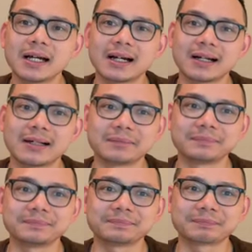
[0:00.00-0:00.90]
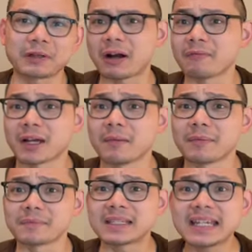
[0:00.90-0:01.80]
Grab a cup
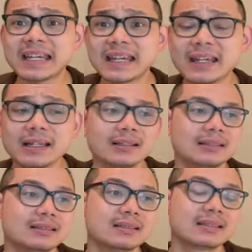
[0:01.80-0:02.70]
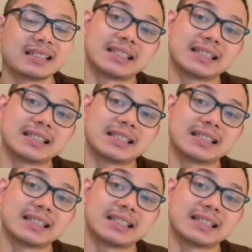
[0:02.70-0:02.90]
of tea, sit